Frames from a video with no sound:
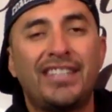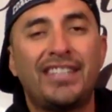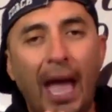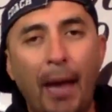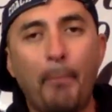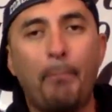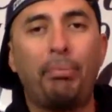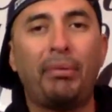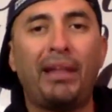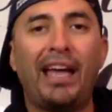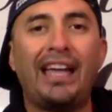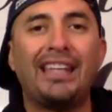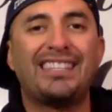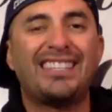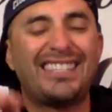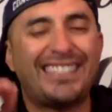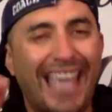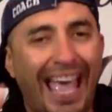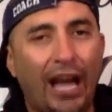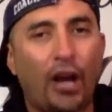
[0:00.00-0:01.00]
set
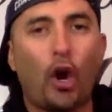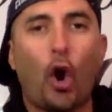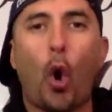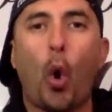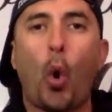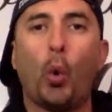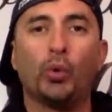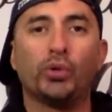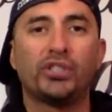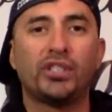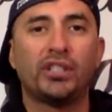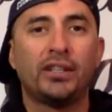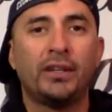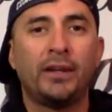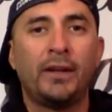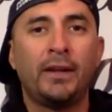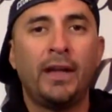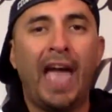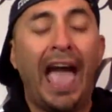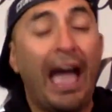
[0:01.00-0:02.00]
plans, set
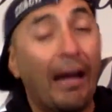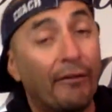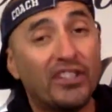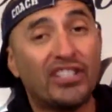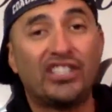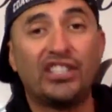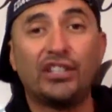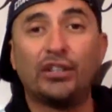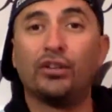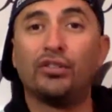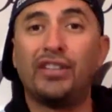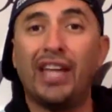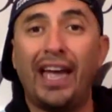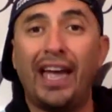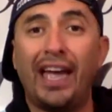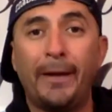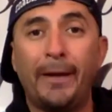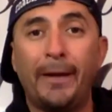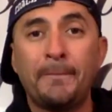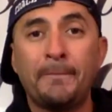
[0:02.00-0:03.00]
goals every
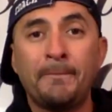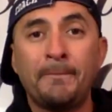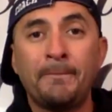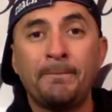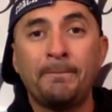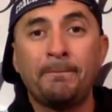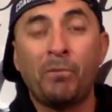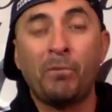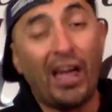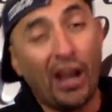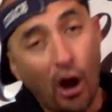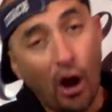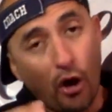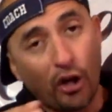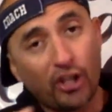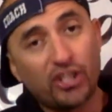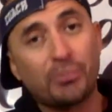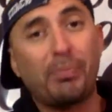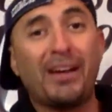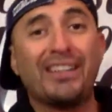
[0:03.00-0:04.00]
single day.
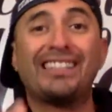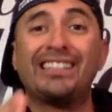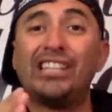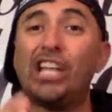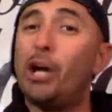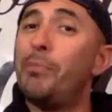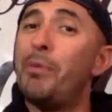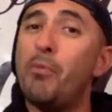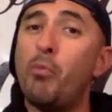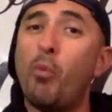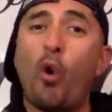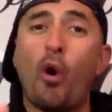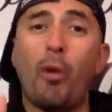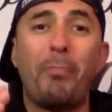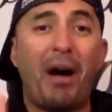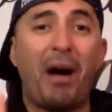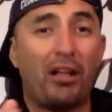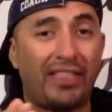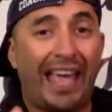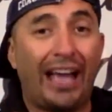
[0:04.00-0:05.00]
And I'll express a little bit
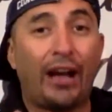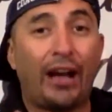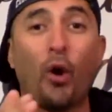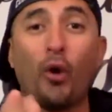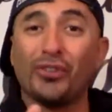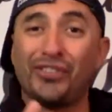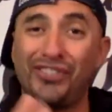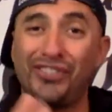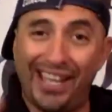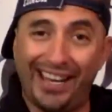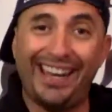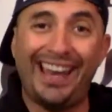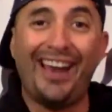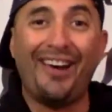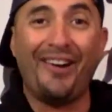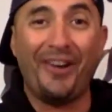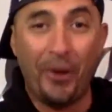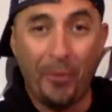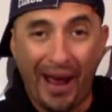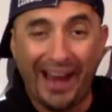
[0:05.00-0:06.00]
more about that goal
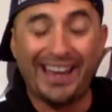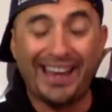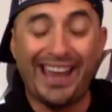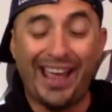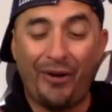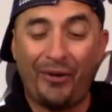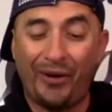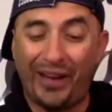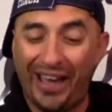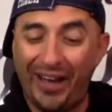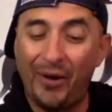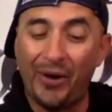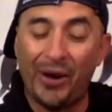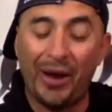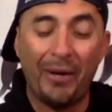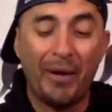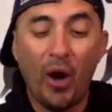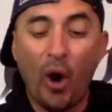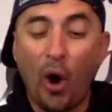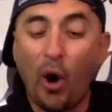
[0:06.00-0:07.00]
setting area right now.
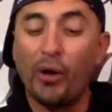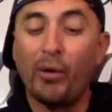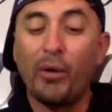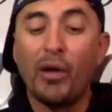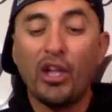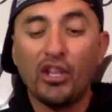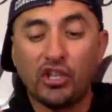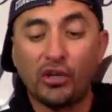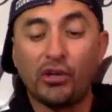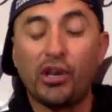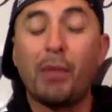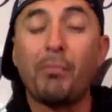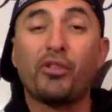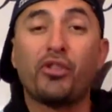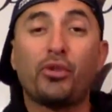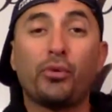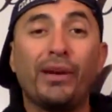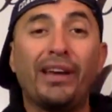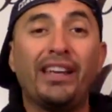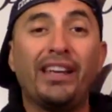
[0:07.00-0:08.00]
Okay, hold up. So
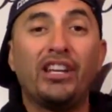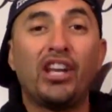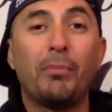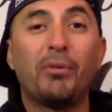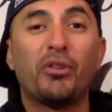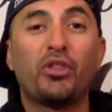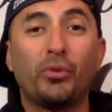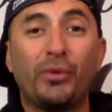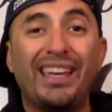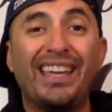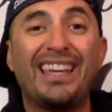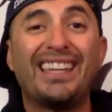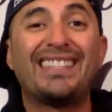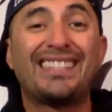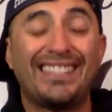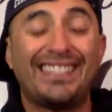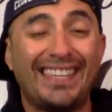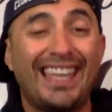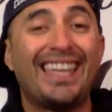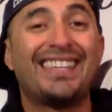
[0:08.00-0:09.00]
number three
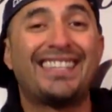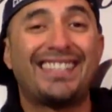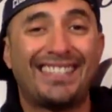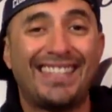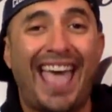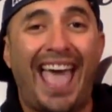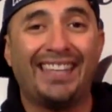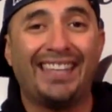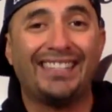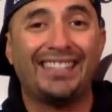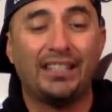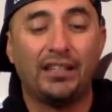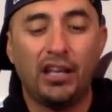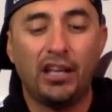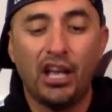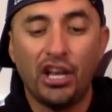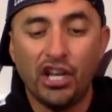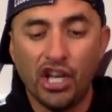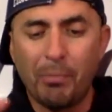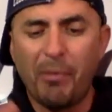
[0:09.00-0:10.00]
is set.
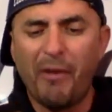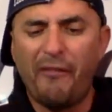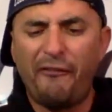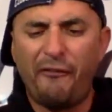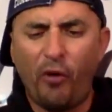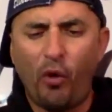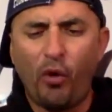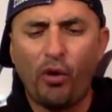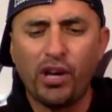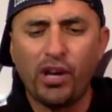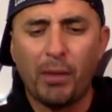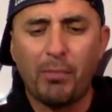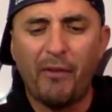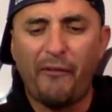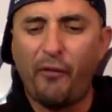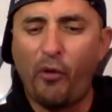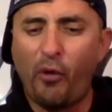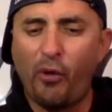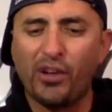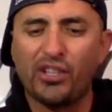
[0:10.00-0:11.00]
Number
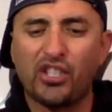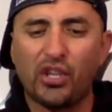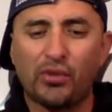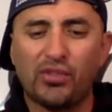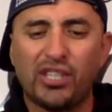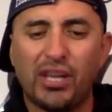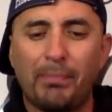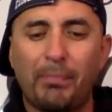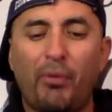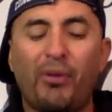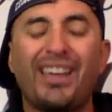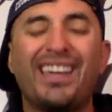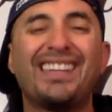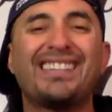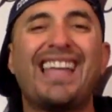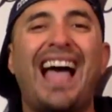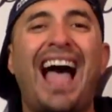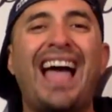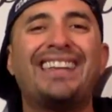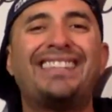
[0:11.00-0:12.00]
four is so
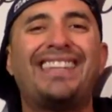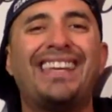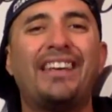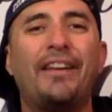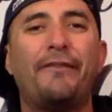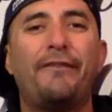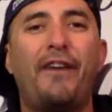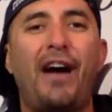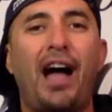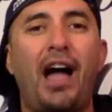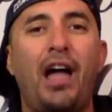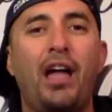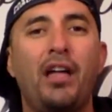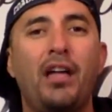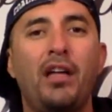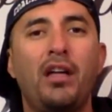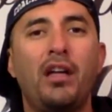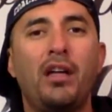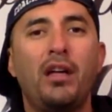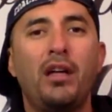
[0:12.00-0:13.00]
simple, is
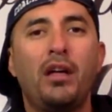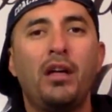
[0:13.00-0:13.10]
identify.